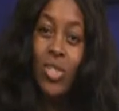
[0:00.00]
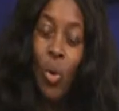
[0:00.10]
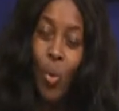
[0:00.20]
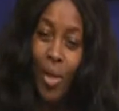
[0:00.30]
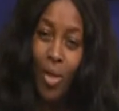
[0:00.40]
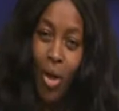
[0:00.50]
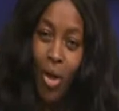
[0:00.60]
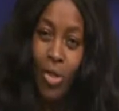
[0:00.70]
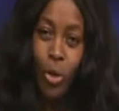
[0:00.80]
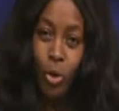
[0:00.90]
the weather,
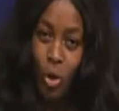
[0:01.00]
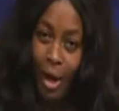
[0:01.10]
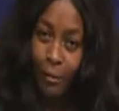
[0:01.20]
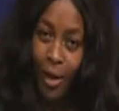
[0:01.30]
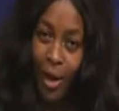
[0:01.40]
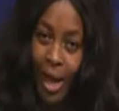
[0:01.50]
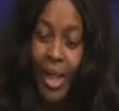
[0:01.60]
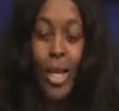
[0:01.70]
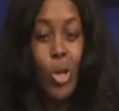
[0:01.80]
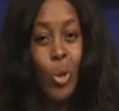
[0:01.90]
the traffic,
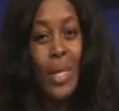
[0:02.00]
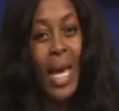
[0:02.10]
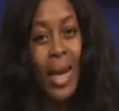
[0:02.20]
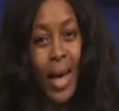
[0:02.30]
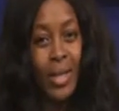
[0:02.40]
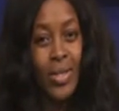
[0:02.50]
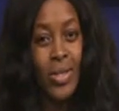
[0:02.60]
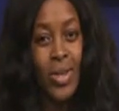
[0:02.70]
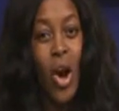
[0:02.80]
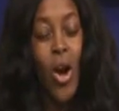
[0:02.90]
and the news headlines
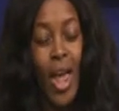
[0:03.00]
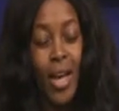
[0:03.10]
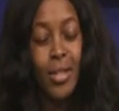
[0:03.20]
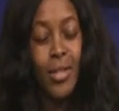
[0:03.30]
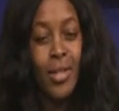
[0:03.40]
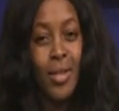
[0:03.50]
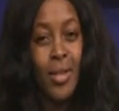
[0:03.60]
are next.